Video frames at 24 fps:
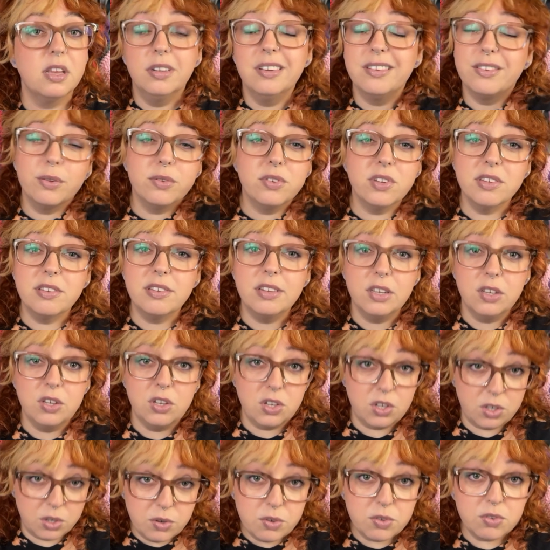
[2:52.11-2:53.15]
So just
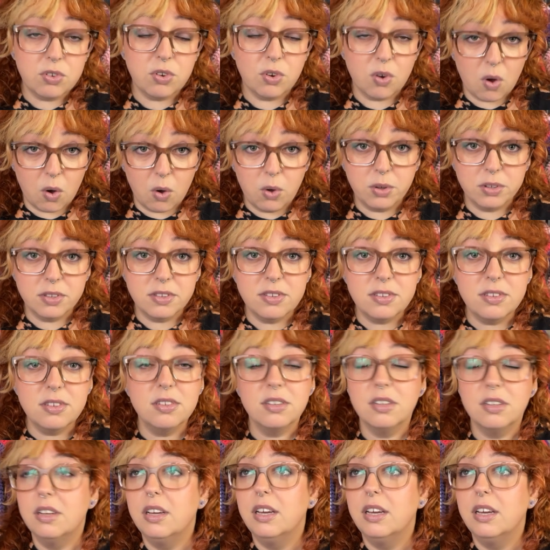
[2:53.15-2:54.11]
use your holds,